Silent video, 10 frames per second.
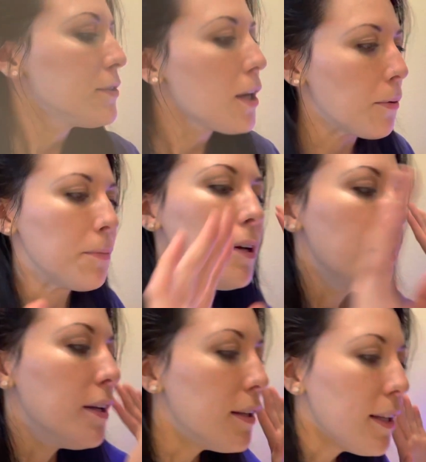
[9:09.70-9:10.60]
so
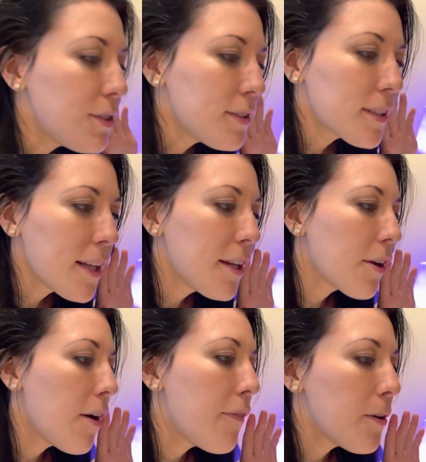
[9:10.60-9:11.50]
let's just kind of
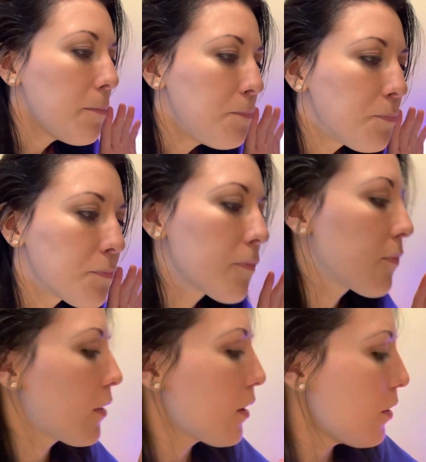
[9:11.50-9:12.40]
go over
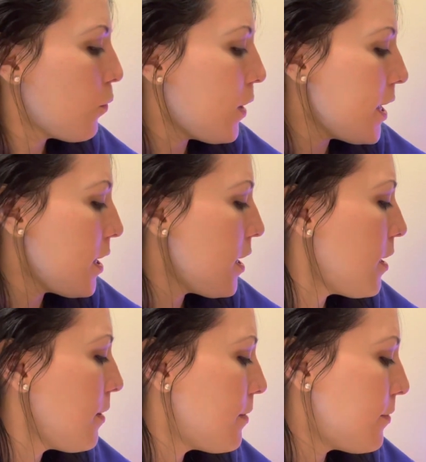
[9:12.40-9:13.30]

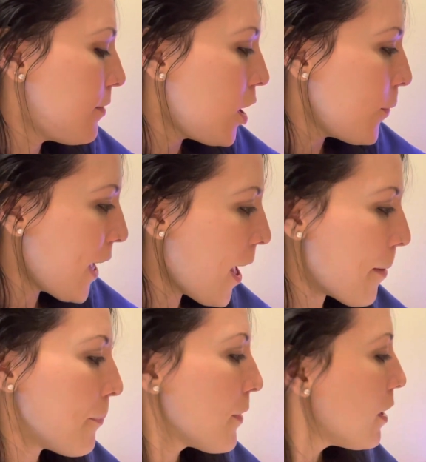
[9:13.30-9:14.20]
what all we
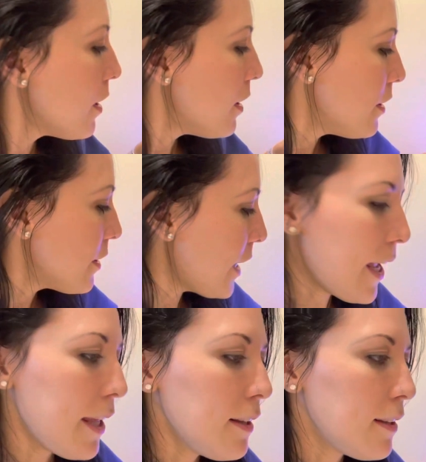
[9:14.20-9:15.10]
got.
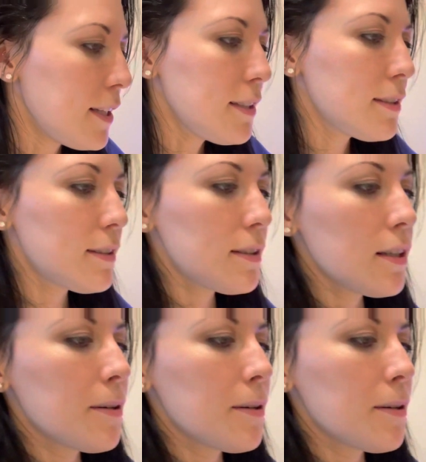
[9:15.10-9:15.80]
Okay, this,